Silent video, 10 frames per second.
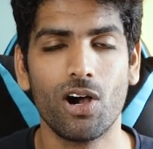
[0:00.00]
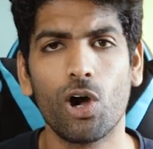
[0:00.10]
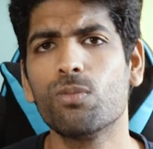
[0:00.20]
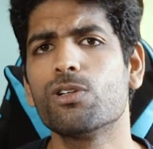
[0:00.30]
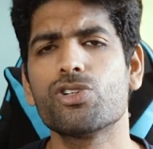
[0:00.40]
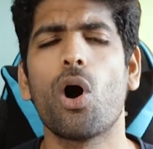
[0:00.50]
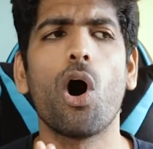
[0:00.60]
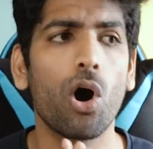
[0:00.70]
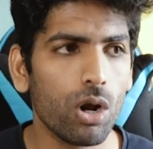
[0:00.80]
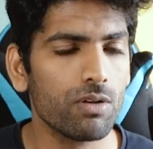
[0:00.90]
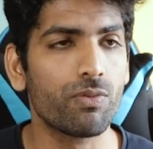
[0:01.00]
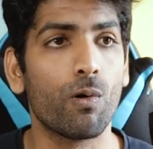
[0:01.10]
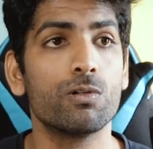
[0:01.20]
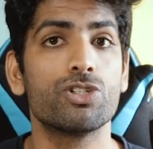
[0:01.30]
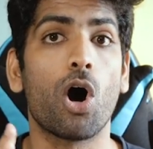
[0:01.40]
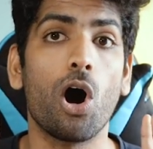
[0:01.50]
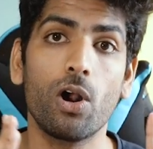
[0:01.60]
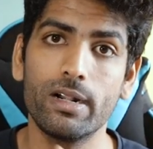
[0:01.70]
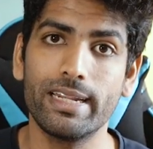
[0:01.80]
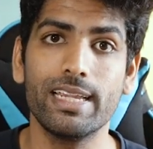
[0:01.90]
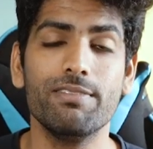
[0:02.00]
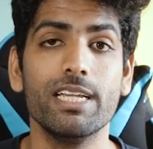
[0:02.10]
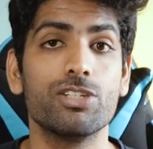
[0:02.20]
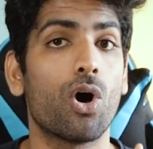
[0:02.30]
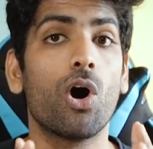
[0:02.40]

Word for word: Almost all phones, all TVs,